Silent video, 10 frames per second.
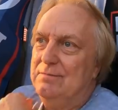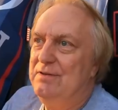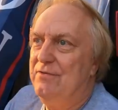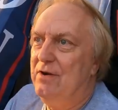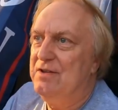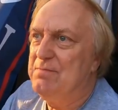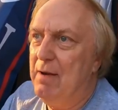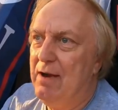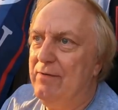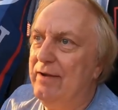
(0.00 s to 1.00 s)
He's very
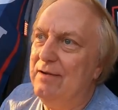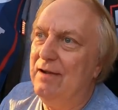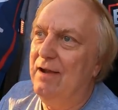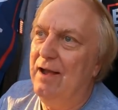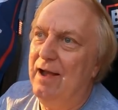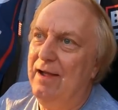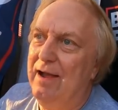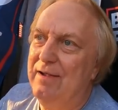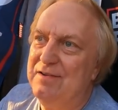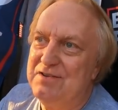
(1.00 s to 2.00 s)
inspiring.
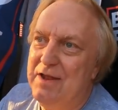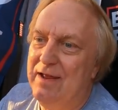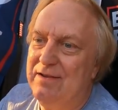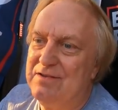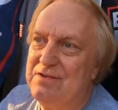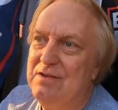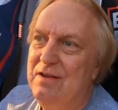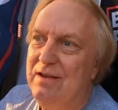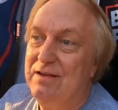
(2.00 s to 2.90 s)
I understand his